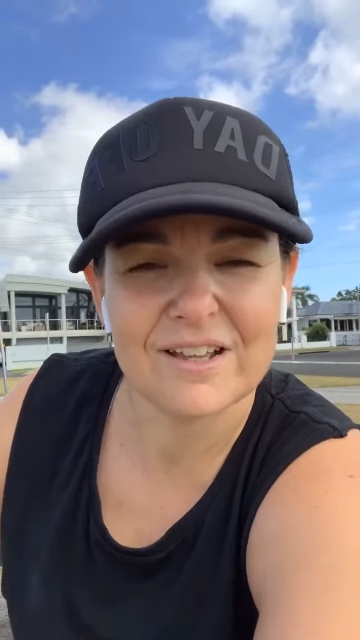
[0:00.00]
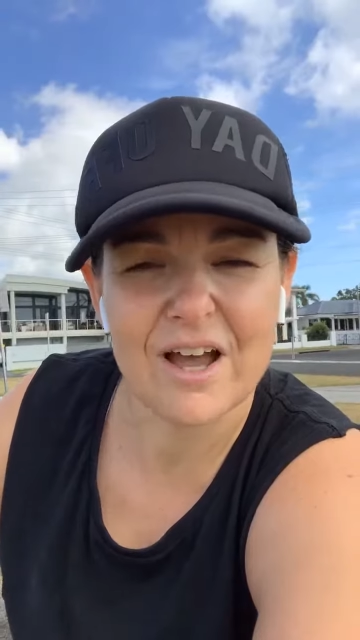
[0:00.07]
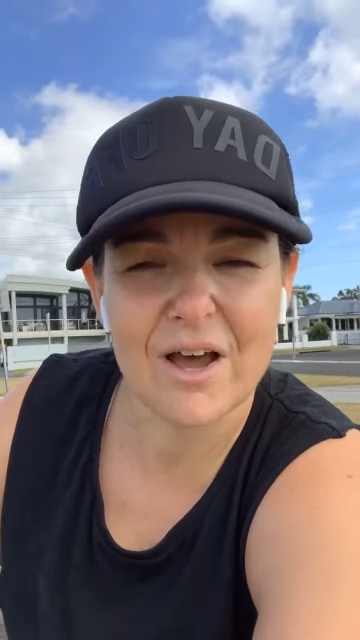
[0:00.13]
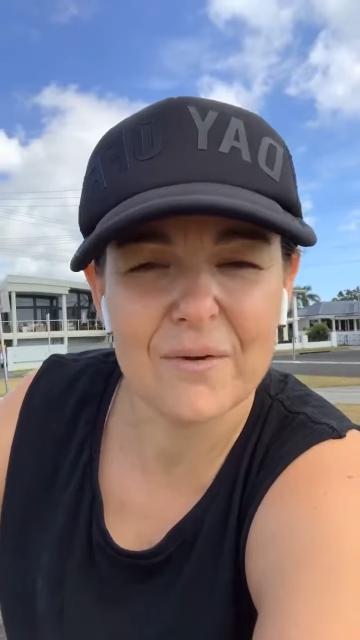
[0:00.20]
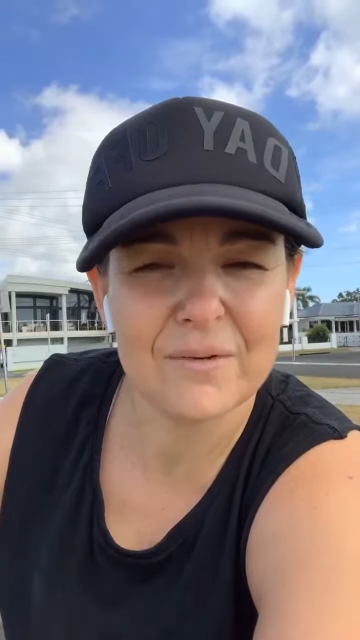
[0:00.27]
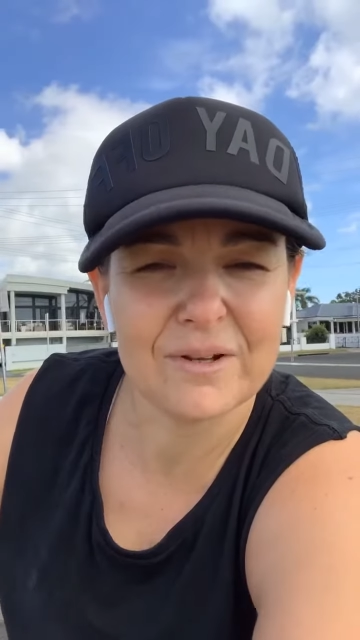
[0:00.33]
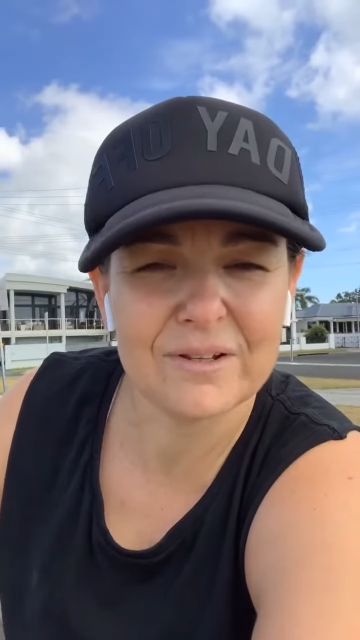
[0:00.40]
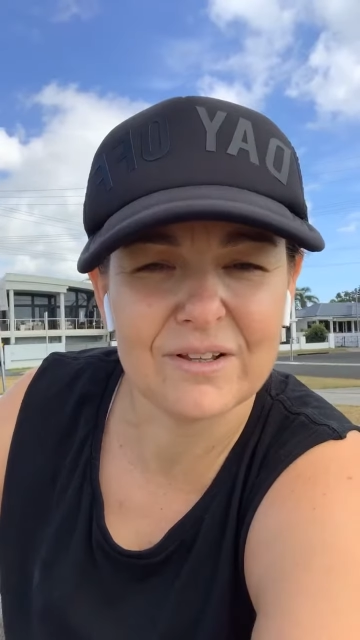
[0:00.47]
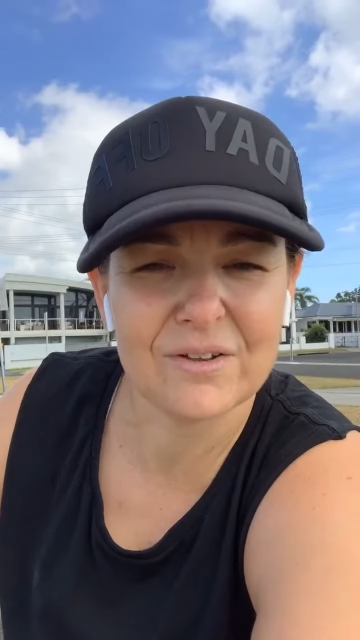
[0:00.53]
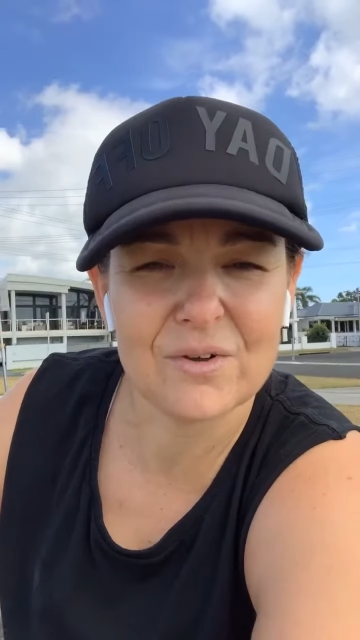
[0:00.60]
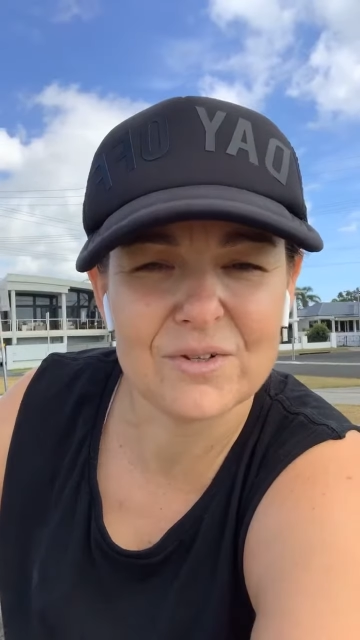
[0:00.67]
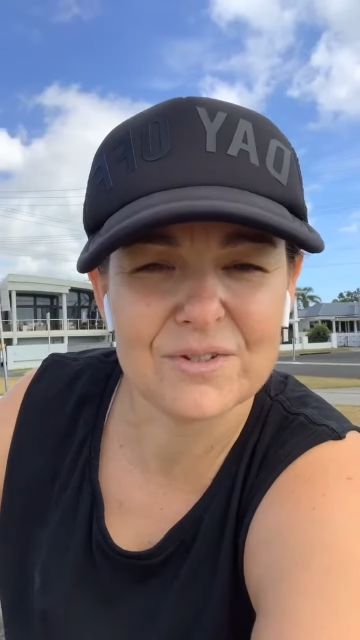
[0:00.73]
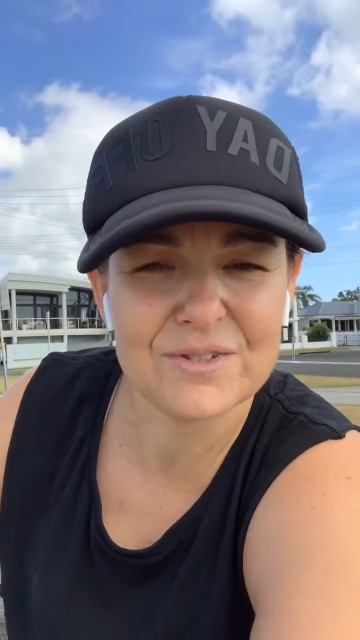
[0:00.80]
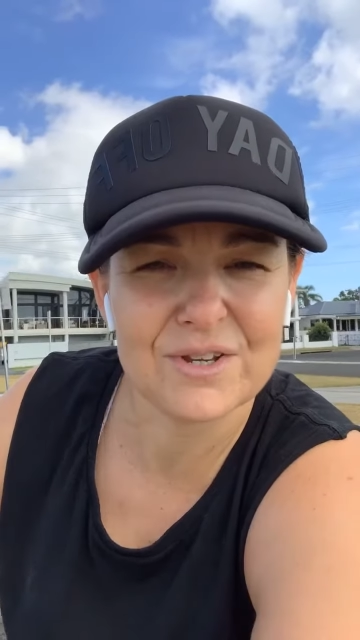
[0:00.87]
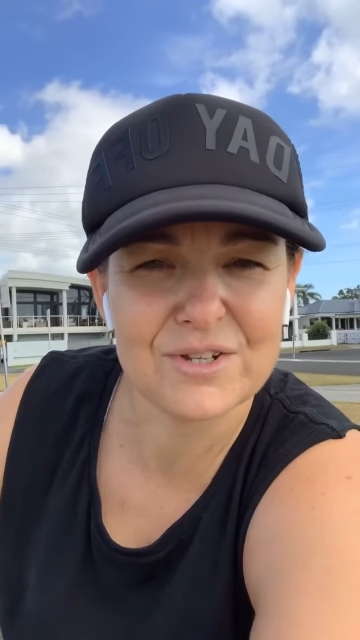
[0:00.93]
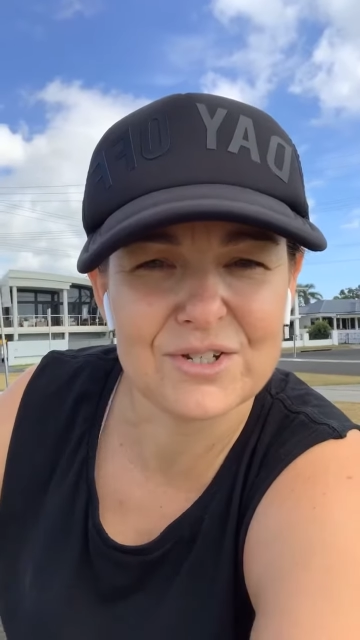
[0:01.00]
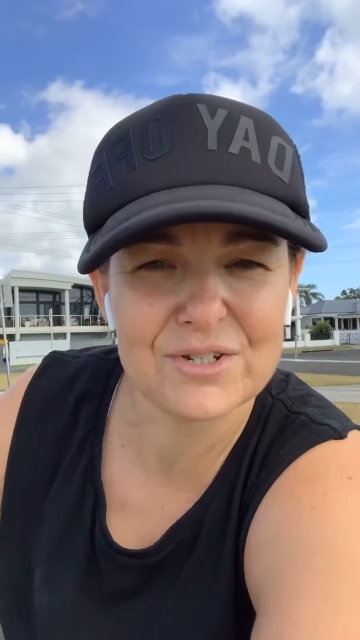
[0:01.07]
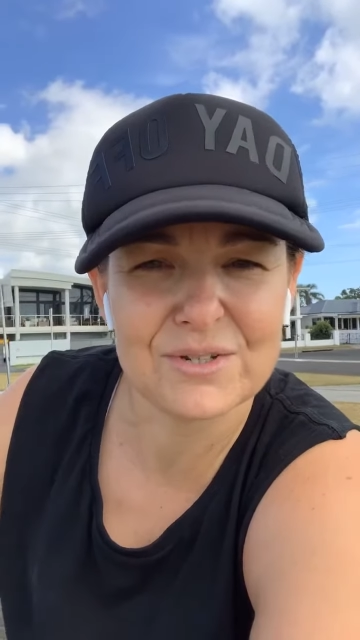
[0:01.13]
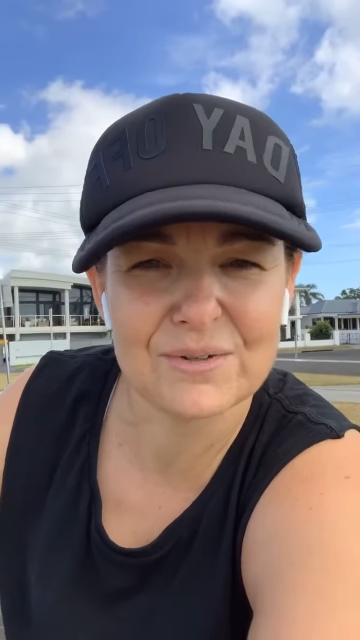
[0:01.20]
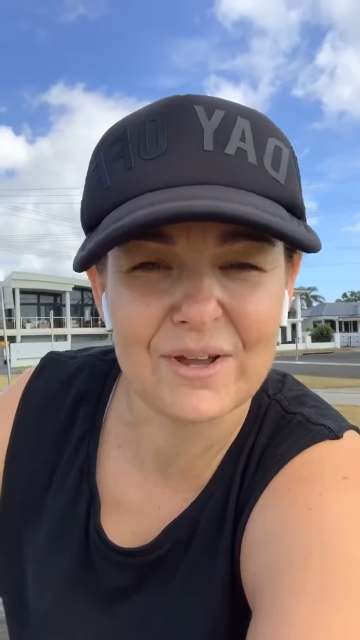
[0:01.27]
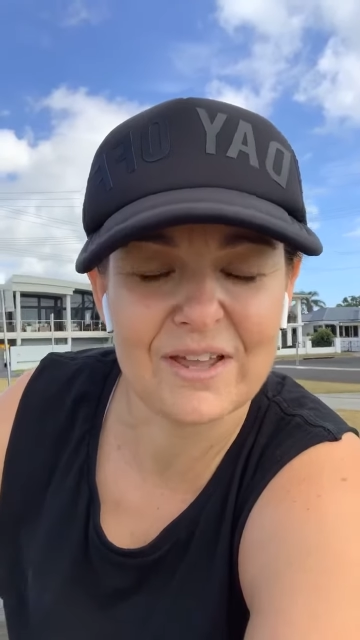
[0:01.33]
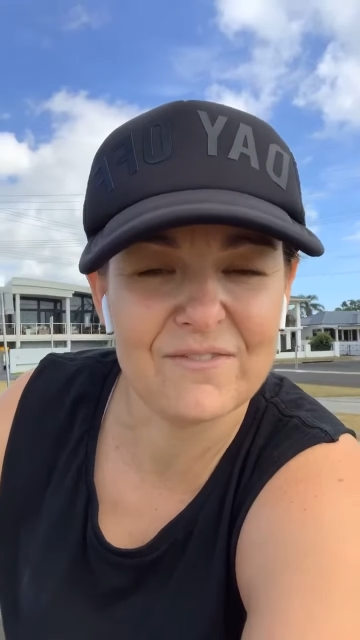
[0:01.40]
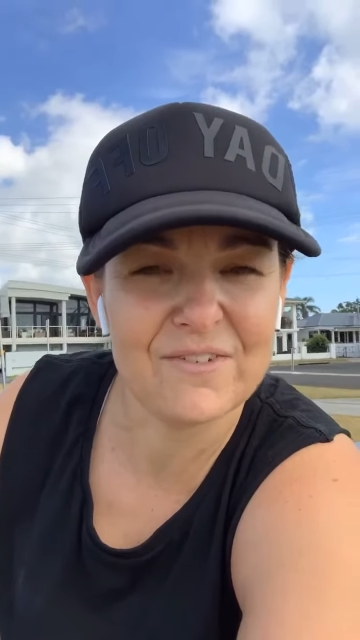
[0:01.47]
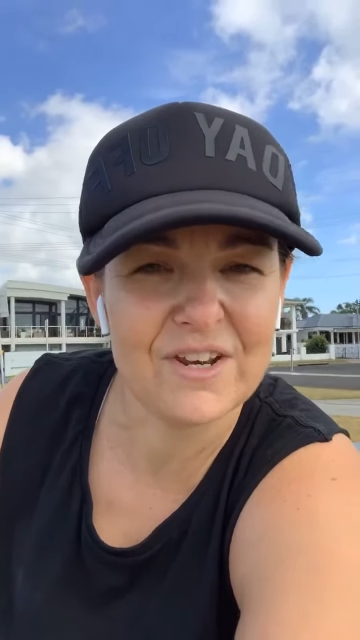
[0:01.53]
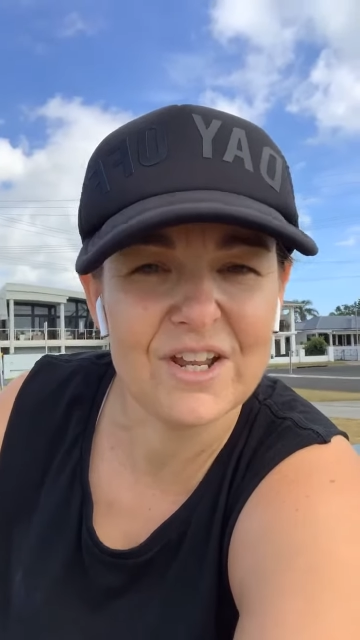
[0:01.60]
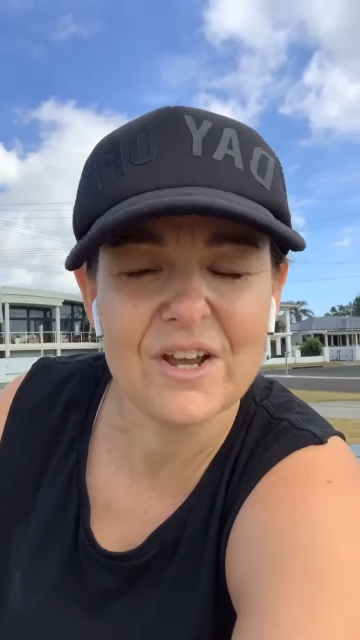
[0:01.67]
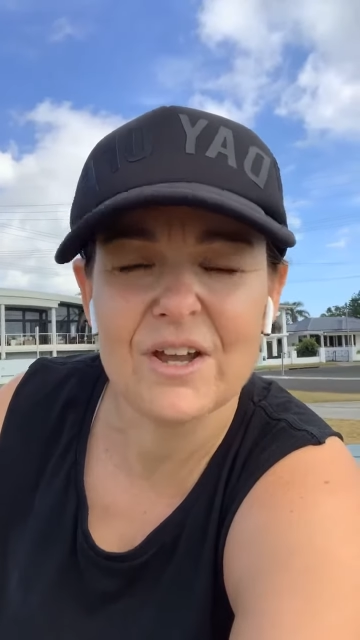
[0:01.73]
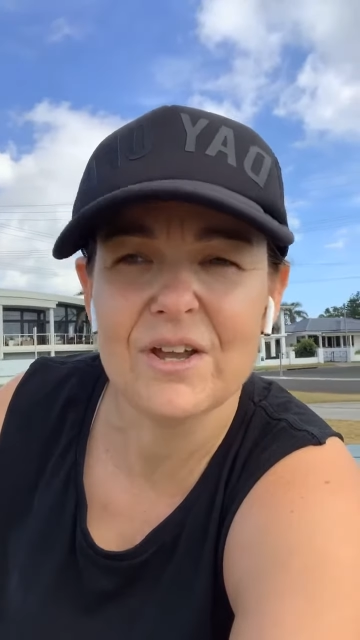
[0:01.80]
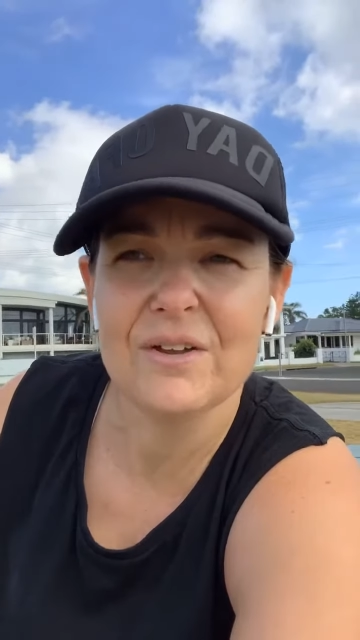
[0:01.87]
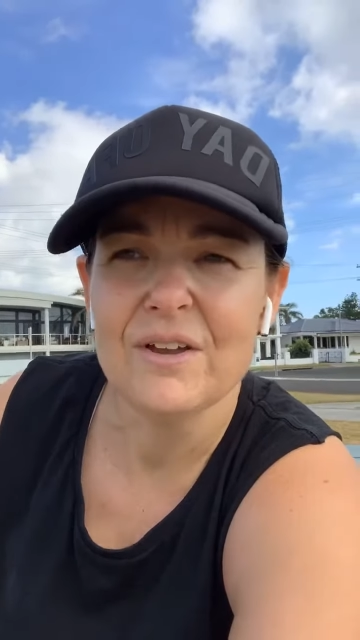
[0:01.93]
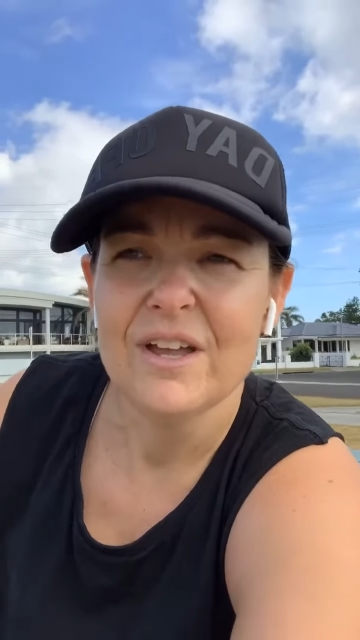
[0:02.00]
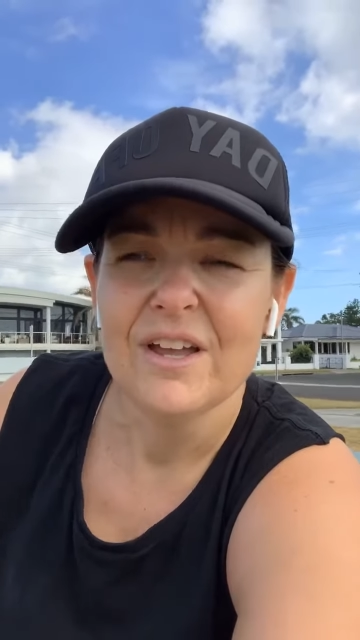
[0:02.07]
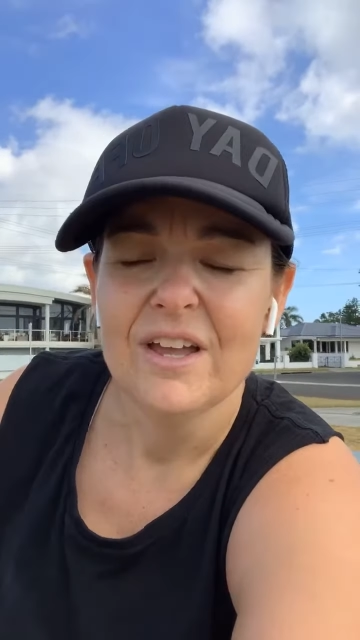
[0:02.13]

I will also do a video.